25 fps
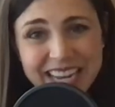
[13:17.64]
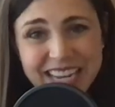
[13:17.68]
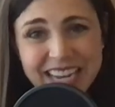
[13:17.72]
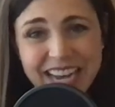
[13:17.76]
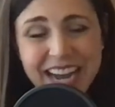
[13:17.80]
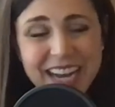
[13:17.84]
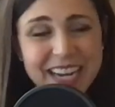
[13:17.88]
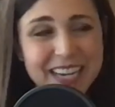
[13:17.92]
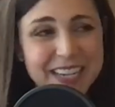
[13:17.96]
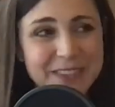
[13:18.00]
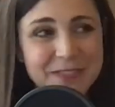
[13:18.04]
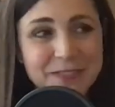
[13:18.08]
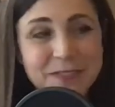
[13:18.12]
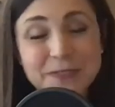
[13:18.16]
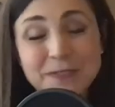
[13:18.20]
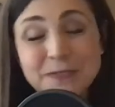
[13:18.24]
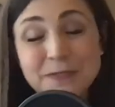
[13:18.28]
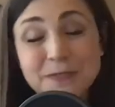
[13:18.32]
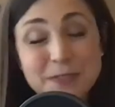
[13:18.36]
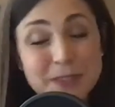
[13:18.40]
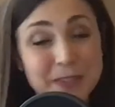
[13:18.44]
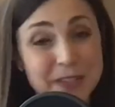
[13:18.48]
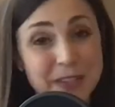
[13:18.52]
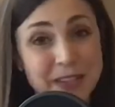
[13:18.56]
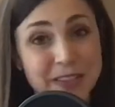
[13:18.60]
I
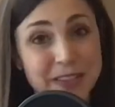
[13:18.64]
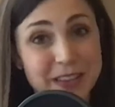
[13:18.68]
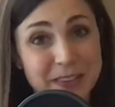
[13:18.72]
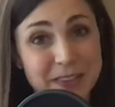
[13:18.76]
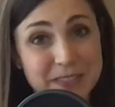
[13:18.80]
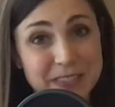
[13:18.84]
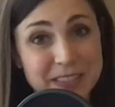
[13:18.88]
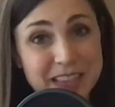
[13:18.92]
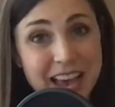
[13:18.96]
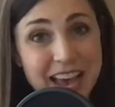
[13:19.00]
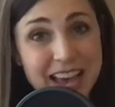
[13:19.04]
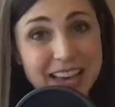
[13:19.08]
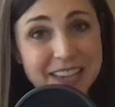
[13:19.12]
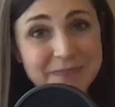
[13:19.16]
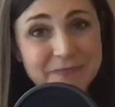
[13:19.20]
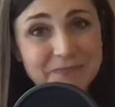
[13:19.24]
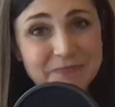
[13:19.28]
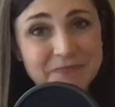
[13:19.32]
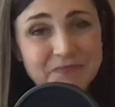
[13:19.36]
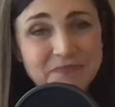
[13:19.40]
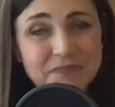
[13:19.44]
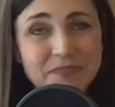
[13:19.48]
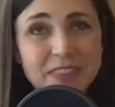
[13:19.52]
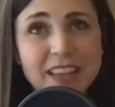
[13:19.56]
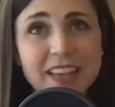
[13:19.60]
really loved that.
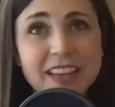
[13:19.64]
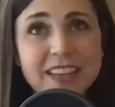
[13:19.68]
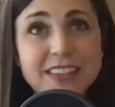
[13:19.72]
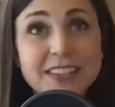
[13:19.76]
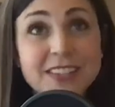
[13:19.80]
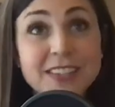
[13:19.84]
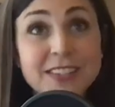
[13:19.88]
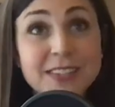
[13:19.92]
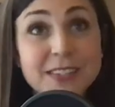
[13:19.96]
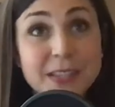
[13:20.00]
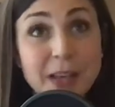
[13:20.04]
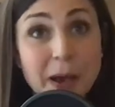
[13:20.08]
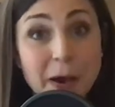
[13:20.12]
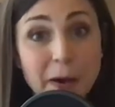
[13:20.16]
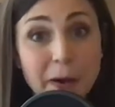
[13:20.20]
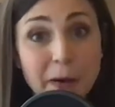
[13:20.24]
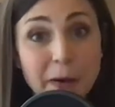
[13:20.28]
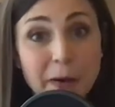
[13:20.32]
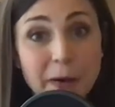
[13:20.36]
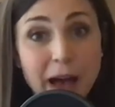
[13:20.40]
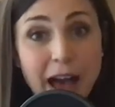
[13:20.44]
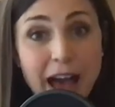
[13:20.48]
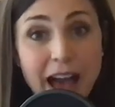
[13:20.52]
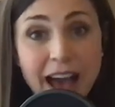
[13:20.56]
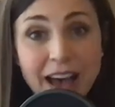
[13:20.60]

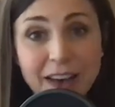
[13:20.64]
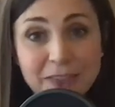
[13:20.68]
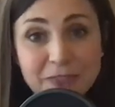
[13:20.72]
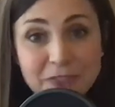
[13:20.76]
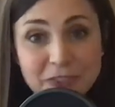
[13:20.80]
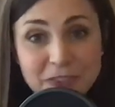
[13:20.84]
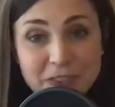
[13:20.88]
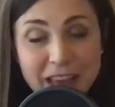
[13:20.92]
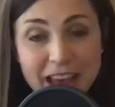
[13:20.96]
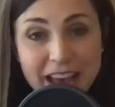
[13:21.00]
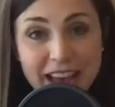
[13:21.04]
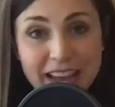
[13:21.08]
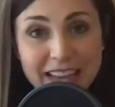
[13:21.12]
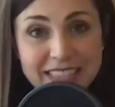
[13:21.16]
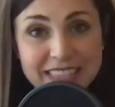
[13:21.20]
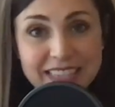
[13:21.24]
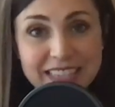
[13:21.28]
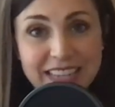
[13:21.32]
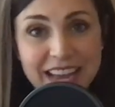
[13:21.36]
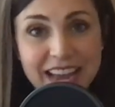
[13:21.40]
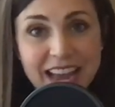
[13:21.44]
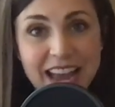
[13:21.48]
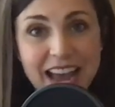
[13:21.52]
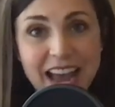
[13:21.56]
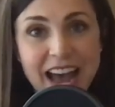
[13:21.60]
So after that,
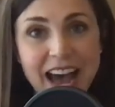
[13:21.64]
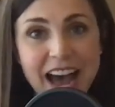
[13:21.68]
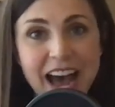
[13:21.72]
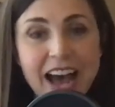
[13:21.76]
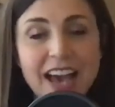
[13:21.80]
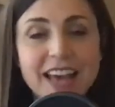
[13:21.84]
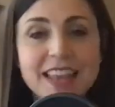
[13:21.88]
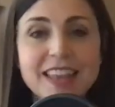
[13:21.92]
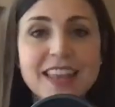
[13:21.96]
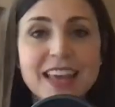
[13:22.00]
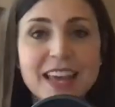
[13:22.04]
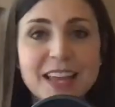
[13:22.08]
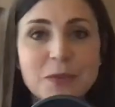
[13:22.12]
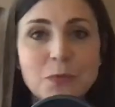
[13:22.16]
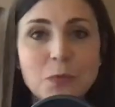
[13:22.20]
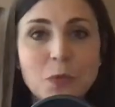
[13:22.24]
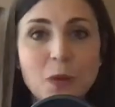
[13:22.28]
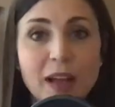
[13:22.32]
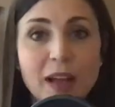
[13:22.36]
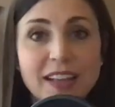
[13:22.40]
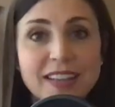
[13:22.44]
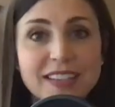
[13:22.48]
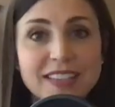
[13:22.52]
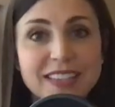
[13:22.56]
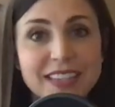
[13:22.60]
I then
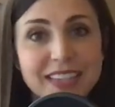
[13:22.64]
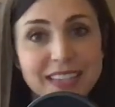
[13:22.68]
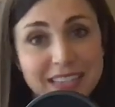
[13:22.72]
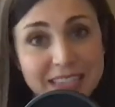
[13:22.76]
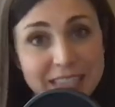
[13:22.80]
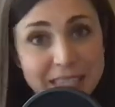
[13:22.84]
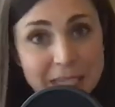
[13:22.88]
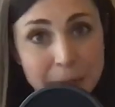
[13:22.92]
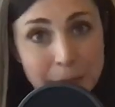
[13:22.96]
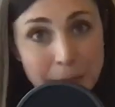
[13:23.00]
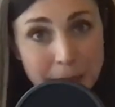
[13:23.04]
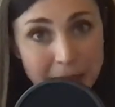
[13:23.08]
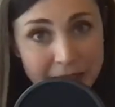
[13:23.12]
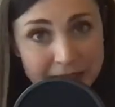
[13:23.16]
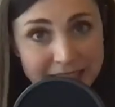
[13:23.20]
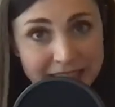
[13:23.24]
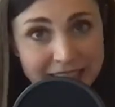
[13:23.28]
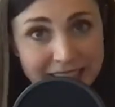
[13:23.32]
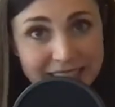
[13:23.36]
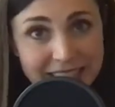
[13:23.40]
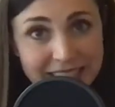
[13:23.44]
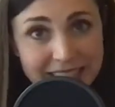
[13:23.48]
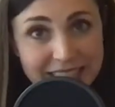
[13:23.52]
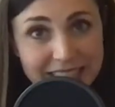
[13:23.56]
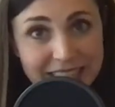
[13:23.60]
went
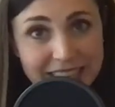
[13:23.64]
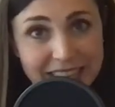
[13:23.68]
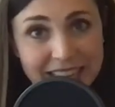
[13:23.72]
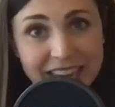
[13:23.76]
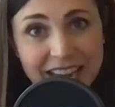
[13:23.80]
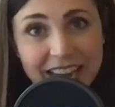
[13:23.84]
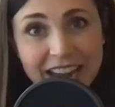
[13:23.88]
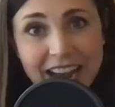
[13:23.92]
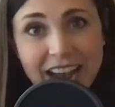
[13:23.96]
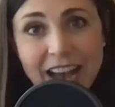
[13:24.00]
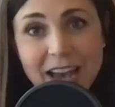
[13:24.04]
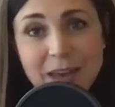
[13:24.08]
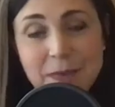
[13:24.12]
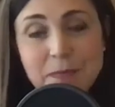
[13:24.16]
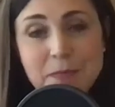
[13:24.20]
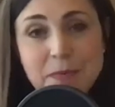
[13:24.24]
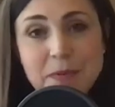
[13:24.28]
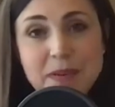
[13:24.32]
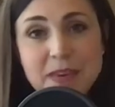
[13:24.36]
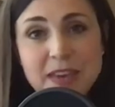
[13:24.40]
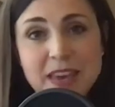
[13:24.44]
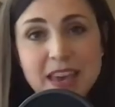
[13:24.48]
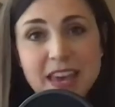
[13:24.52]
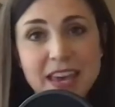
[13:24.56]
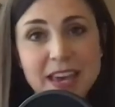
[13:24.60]
independent. I
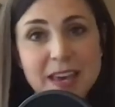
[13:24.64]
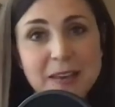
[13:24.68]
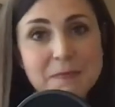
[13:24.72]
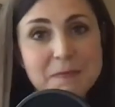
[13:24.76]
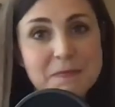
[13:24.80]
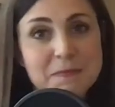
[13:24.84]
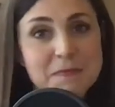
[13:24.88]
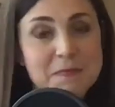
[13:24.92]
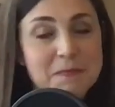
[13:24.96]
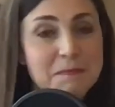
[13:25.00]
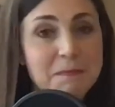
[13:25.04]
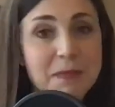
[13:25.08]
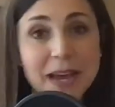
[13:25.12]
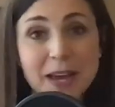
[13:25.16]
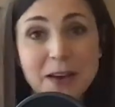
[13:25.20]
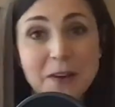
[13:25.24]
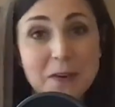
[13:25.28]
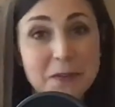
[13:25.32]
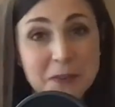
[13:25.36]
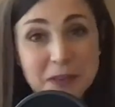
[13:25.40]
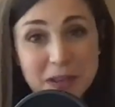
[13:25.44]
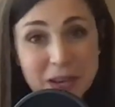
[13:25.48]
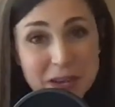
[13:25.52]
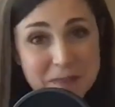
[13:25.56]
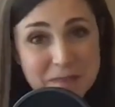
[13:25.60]
became my
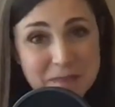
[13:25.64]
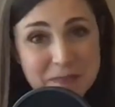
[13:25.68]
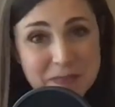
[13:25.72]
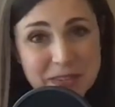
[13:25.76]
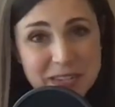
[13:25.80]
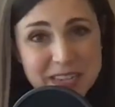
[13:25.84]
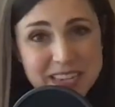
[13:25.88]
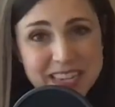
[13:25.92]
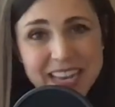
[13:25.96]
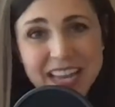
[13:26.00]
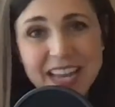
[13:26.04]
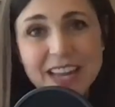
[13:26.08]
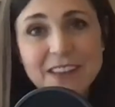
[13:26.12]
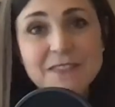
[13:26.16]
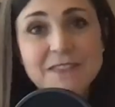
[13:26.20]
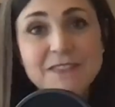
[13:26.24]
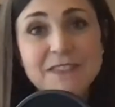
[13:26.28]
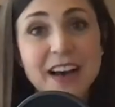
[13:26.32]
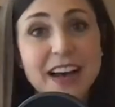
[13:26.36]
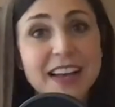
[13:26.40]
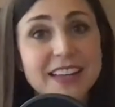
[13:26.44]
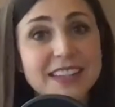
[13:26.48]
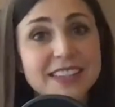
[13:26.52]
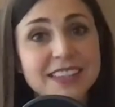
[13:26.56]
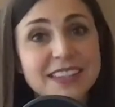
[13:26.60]
own company,
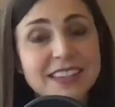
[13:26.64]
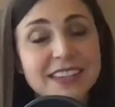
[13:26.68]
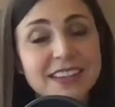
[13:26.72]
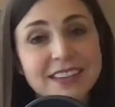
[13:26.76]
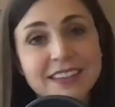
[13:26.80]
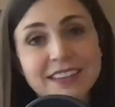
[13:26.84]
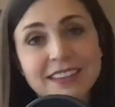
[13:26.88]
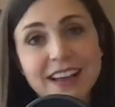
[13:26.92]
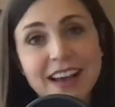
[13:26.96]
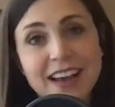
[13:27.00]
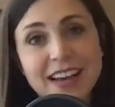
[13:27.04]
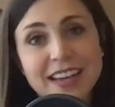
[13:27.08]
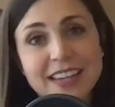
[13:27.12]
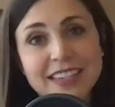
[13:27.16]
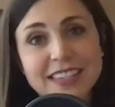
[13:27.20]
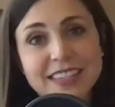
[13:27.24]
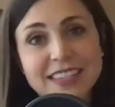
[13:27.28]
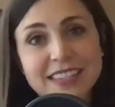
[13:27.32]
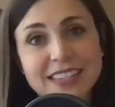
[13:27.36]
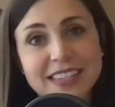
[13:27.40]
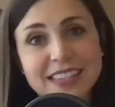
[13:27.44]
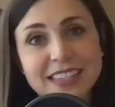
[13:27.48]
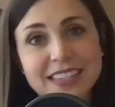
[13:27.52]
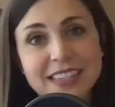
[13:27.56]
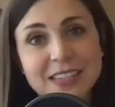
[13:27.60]
advising
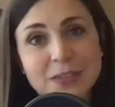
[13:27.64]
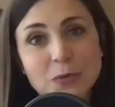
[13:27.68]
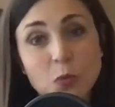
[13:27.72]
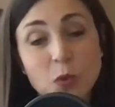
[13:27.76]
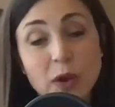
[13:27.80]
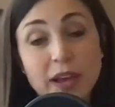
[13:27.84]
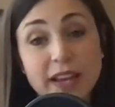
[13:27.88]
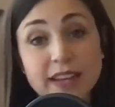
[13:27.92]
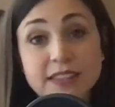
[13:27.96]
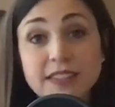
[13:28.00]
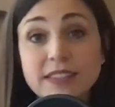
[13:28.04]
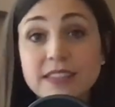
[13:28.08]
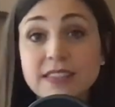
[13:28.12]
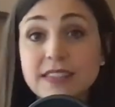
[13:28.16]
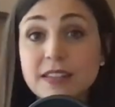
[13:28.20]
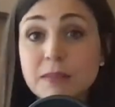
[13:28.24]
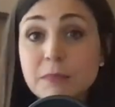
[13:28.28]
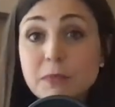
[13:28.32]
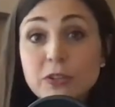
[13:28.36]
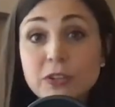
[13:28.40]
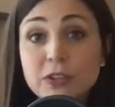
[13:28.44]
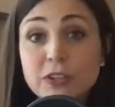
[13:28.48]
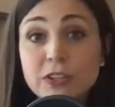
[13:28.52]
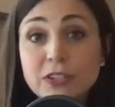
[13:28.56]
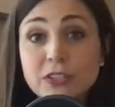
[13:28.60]
clients in ways
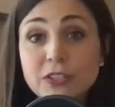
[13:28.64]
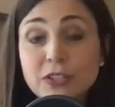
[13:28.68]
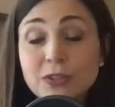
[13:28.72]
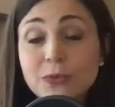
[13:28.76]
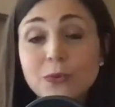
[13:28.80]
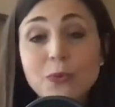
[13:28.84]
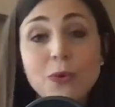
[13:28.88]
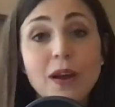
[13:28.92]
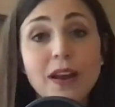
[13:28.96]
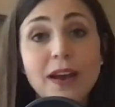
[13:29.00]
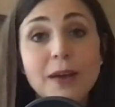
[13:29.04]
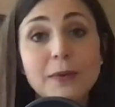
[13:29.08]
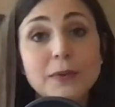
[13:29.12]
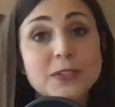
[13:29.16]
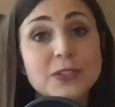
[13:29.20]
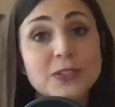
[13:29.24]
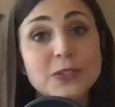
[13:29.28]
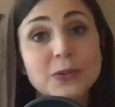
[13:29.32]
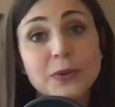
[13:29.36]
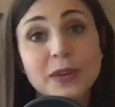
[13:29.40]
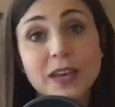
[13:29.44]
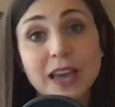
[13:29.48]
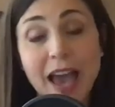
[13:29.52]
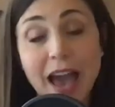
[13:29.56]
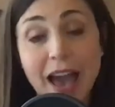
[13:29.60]
similar to what I was
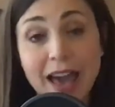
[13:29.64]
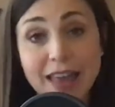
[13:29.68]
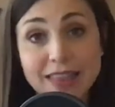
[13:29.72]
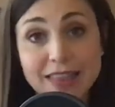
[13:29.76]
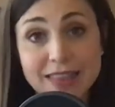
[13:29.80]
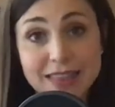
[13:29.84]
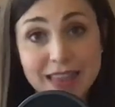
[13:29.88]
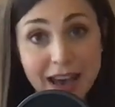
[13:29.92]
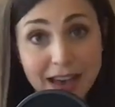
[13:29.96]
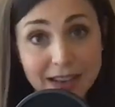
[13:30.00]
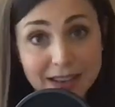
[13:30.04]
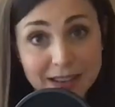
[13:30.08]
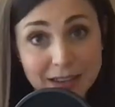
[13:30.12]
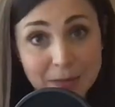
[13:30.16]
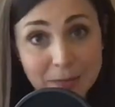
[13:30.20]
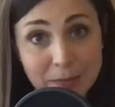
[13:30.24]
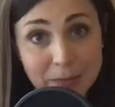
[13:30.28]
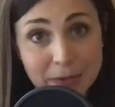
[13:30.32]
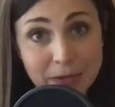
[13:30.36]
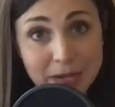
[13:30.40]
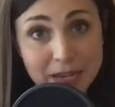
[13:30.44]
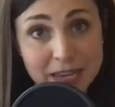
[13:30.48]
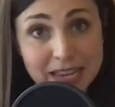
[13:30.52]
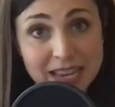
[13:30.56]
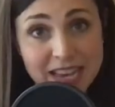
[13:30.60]
doing at that
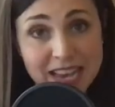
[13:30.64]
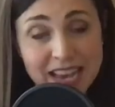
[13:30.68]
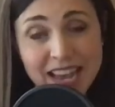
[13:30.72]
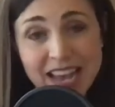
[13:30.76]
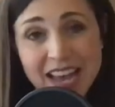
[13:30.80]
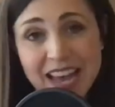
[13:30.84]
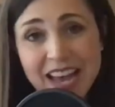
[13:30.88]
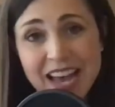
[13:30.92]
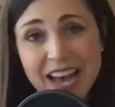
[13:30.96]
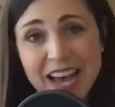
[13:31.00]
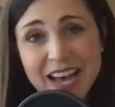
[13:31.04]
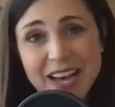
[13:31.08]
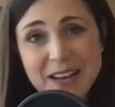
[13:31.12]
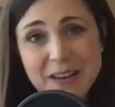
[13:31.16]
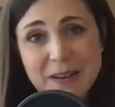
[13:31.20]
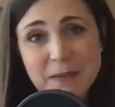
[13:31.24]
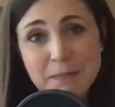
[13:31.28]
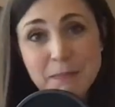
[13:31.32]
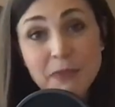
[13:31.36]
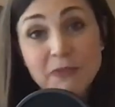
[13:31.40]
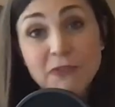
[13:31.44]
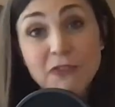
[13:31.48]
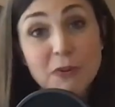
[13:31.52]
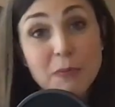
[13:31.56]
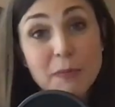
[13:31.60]
company, uh,
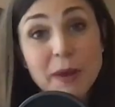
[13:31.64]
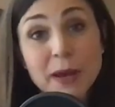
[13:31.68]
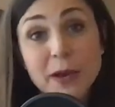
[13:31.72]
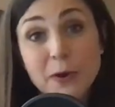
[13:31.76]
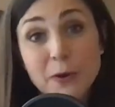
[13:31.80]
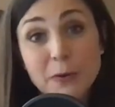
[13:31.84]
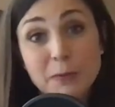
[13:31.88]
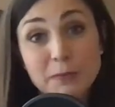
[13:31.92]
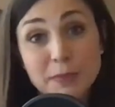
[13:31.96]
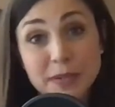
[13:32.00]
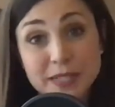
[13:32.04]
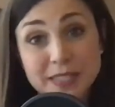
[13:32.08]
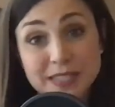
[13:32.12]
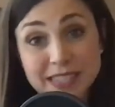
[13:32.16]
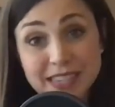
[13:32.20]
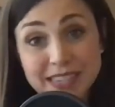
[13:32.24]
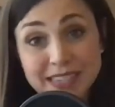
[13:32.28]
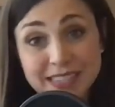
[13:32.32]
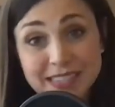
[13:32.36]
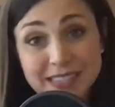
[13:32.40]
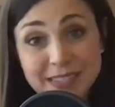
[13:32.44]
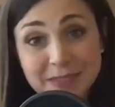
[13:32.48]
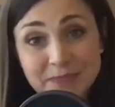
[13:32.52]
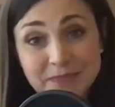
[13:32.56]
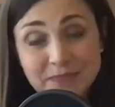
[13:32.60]
but for my own
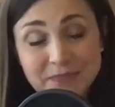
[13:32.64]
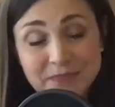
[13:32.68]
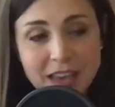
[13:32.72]
business.